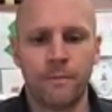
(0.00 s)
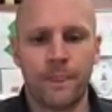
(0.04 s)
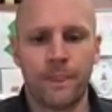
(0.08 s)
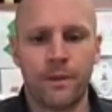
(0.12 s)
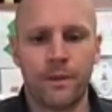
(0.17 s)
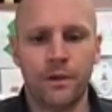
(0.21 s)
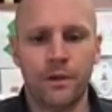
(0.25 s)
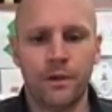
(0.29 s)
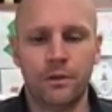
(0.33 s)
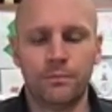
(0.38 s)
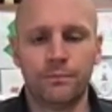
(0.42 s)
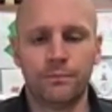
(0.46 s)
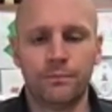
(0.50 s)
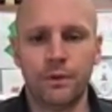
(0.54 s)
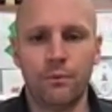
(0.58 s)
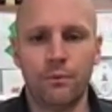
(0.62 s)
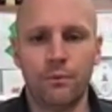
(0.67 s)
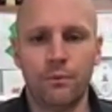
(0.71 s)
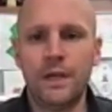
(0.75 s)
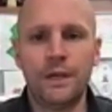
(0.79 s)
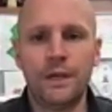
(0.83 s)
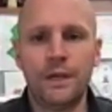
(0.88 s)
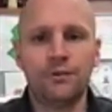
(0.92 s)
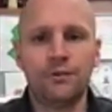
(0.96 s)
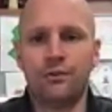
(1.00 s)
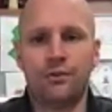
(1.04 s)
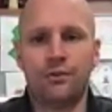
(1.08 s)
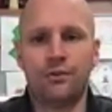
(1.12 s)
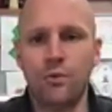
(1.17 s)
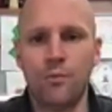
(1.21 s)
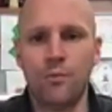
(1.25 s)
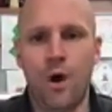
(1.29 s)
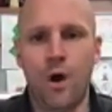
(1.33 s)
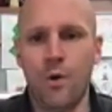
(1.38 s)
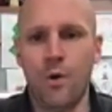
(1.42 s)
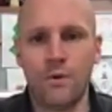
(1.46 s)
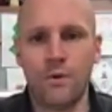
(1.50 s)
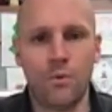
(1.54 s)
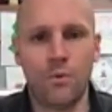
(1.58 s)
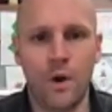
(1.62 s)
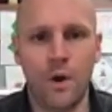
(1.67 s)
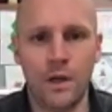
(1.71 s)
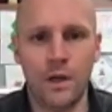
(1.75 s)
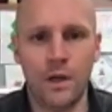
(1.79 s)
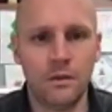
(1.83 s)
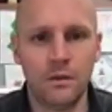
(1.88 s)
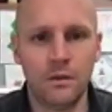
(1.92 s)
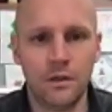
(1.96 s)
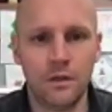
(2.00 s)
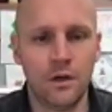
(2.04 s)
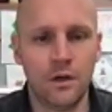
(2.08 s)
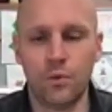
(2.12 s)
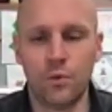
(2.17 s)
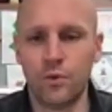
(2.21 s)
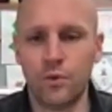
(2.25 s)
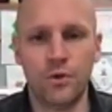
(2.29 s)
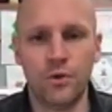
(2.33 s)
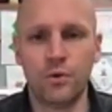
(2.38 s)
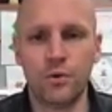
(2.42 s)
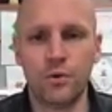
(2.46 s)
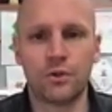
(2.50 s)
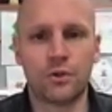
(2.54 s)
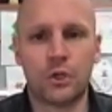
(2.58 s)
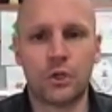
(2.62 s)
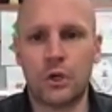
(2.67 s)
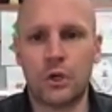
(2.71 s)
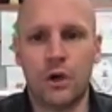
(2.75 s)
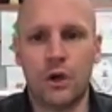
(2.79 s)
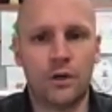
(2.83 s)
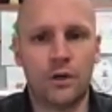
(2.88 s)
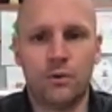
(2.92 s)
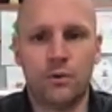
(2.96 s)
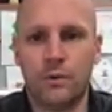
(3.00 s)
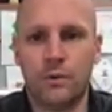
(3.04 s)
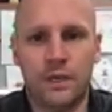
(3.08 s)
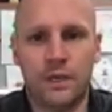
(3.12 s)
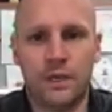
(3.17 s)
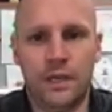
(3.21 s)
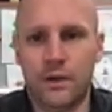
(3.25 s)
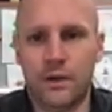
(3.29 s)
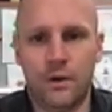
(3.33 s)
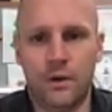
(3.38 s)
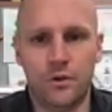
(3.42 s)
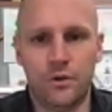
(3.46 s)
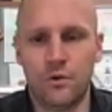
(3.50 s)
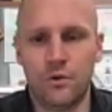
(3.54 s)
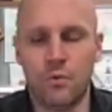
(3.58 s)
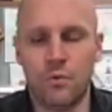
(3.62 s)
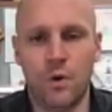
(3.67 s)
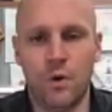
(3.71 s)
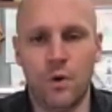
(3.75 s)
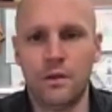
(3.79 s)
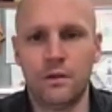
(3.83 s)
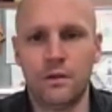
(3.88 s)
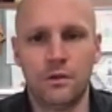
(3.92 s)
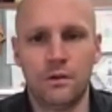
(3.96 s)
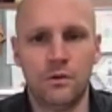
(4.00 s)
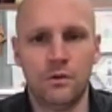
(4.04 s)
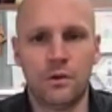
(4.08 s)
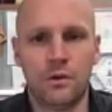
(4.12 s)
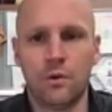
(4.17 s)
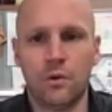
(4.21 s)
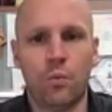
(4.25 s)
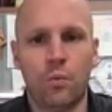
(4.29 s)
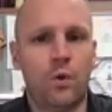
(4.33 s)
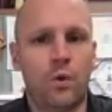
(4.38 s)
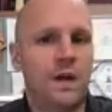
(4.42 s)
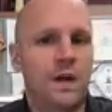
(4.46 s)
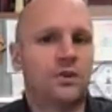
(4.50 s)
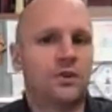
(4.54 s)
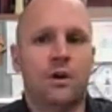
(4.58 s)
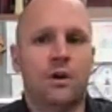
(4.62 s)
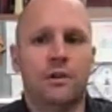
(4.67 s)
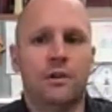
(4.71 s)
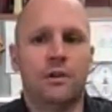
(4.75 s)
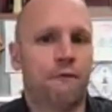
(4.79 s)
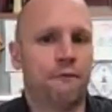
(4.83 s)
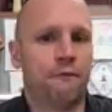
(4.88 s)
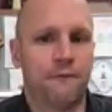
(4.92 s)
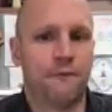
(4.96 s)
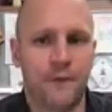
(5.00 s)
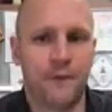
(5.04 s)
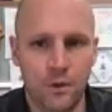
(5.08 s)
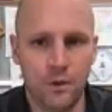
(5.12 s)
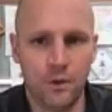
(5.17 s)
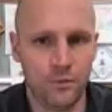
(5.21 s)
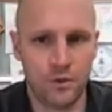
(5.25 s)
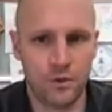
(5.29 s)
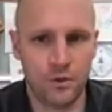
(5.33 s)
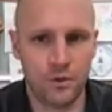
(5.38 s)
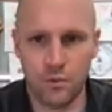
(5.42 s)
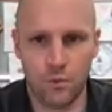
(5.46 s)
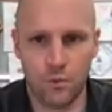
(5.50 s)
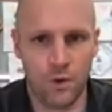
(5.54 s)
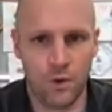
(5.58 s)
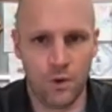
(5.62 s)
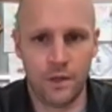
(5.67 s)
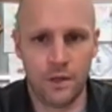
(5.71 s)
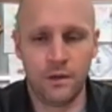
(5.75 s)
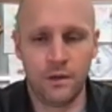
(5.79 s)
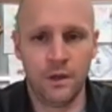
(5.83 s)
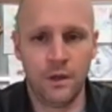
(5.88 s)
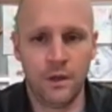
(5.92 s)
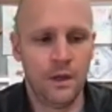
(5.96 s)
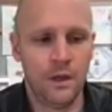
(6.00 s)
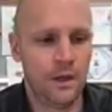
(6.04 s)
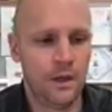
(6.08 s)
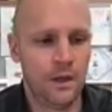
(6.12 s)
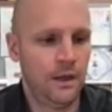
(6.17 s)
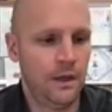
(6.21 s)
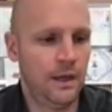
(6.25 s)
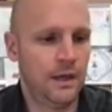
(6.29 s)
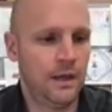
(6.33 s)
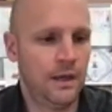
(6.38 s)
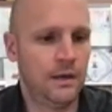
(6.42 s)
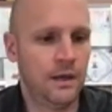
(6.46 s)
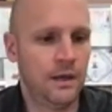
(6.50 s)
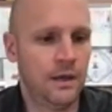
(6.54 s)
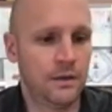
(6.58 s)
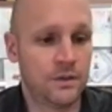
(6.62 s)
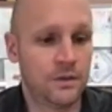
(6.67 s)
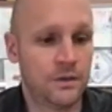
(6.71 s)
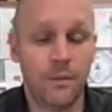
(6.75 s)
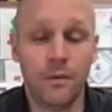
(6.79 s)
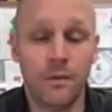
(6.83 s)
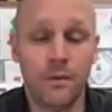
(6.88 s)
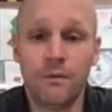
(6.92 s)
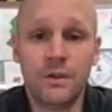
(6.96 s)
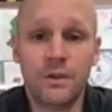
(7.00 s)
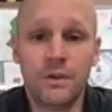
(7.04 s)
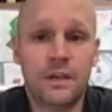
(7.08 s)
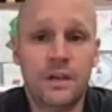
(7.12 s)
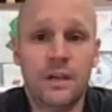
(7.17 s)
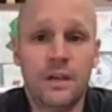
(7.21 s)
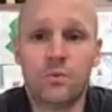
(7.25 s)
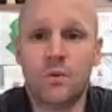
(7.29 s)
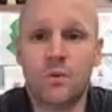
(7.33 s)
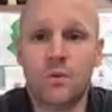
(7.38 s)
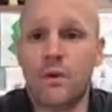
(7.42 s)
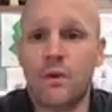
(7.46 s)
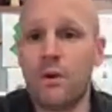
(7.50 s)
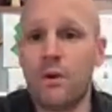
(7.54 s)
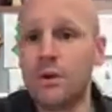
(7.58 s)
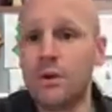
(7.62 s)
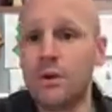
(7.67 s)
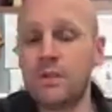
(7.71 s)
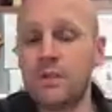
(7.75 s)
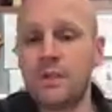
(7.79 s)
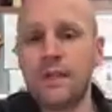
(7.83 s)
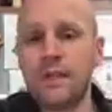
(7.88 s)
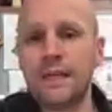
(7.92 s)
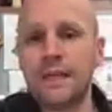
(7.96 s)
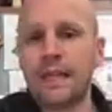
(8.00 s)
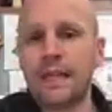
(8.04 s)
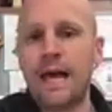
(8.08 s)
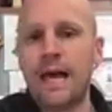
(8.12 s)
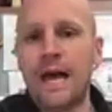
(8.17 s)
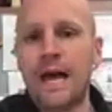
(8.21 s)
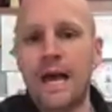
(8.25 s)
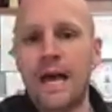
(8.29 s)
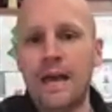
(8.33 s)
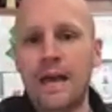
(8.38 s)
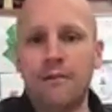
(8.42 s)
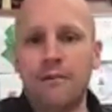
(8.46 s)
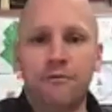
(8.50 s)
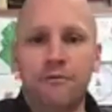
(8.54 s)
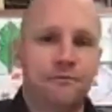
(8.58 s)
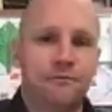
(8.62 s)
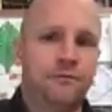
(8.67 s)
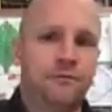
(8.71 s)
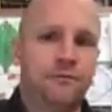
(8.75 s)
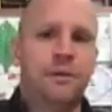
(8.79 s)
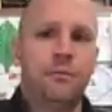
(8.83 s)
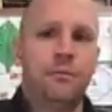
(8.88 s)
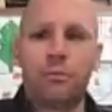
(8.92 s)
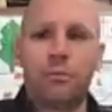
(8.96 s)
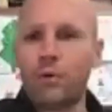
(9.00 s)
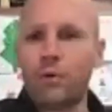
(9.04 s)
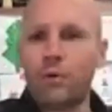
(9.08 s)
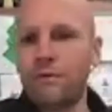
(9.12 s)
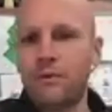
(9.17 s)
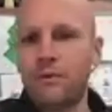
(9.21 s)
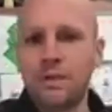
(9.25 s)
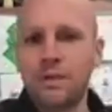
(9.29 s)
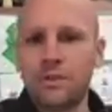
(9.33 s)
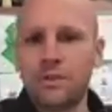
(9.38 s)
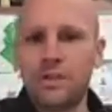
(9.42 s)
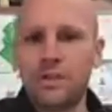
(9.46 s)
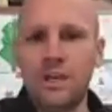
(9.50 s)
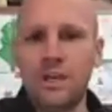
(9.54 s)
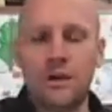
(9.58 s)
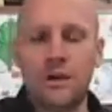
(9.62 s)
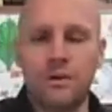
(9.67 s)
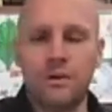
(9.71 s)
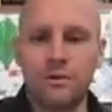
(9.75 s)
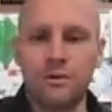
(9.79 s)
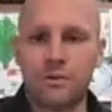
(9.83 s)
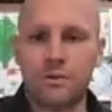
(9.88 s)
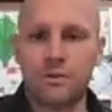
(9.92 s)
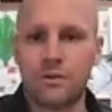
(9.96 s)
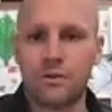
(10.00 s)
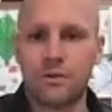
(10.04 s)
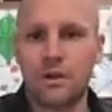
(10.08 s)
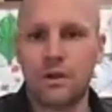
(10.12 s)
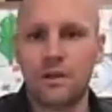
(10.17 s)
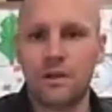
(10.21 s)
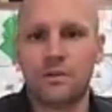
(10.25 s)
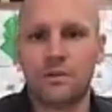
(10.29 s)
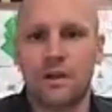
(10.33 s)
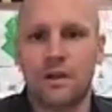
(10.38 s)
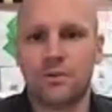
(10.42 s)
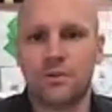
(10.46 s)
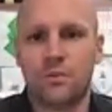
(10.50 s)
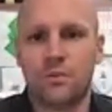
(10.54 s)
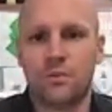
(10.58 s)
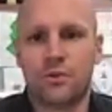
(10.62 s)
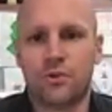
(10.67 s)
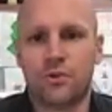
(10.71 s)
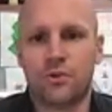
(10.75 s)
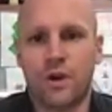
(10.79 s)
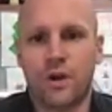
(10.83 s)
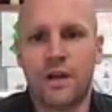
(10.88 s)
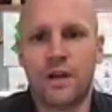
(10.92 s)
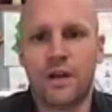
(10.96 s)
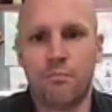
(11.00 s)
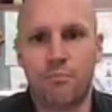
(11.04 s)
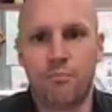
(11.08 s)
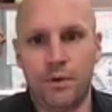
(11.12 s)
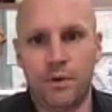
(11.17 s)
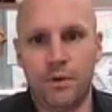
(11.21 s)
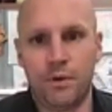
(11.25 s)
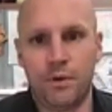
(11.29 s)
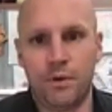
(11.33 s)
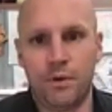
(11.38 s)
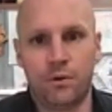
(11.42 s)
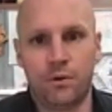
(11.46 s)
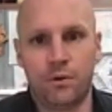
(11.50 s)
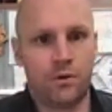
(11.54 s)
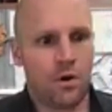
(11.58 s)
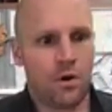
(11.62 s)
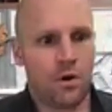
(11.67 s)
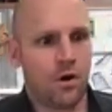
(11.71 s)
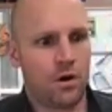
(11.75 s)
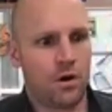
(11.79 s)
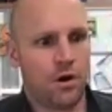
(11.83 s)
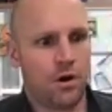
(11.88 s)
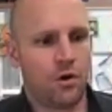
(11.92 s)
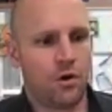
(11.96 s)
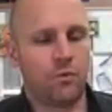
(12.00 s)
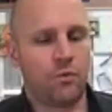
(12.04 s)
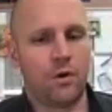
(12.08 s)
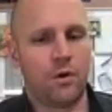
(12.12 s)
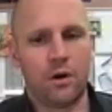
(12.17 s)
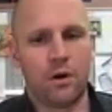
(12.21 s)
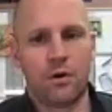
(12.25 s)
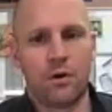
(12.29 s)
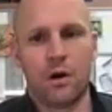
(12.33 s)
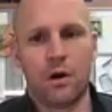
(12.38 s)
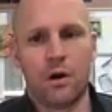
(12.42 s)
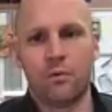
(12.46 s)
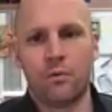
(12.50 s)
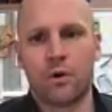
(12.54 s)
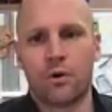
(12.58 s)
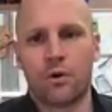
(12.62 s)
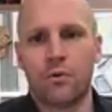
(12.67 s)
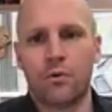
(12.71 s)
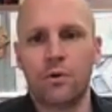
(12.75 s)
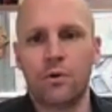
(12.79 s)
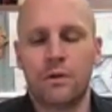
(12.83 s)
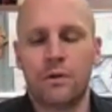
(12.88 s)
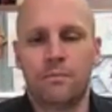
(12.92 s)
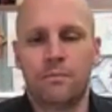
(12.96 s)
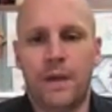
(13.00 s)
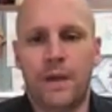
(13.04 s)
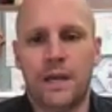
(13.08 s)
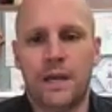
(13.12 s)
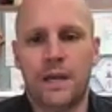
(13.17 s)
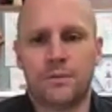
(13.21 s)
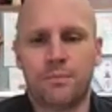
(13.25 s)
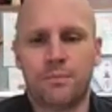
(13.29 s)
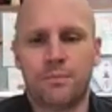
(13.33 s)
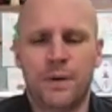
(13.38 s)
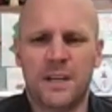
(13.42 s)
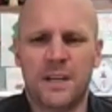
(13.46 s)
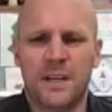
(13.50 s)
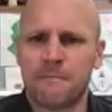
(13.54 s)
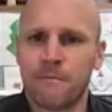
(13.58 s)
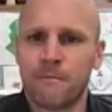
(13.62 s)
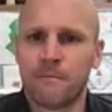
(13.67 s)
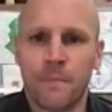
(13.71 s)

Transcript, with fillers: You know, we can Zoom all we want. You know, you can talk to a kid all you want. You can watch all the film you want and and some of these kids we've already seen live in previous years as, as we tried to build our, our, our recruiting base but